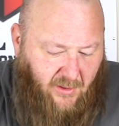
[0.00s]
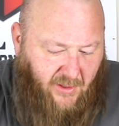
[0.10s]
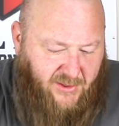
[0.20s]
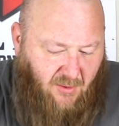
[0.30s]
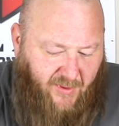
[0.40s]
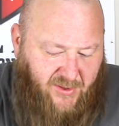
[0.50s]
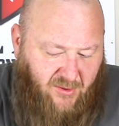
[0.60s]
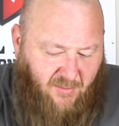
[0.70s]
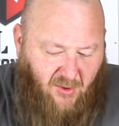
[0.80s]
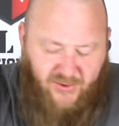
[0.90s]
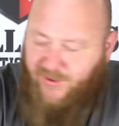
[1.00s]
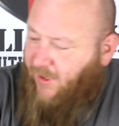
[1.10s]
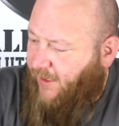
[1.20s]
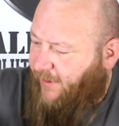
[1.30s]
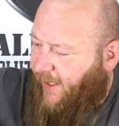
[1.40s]
And it's only two bolts to
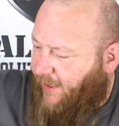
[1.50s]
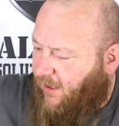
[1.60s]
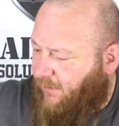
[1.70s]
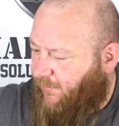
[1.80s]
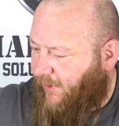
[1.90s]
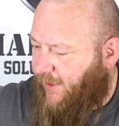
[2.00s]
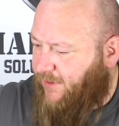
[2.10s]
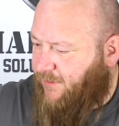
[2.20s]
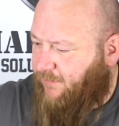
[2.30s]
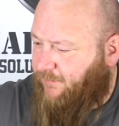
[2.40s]
lock the handguard in place.